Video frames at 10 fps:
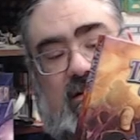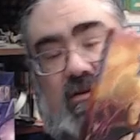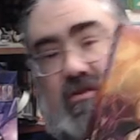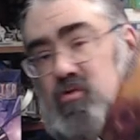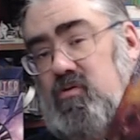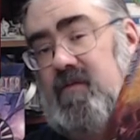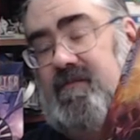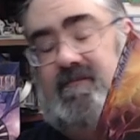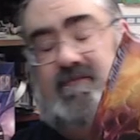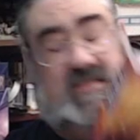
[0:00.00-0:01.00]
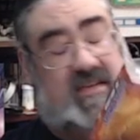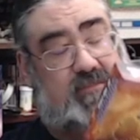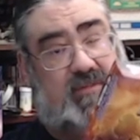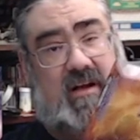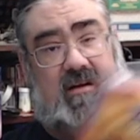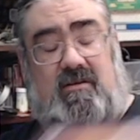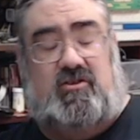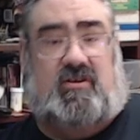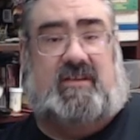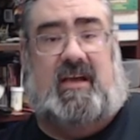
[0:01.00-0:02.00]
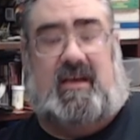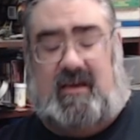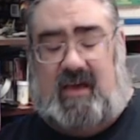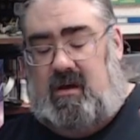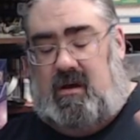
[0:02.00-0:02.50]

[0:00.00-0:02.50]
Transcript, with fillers: 2 to 6 player trick-taking game.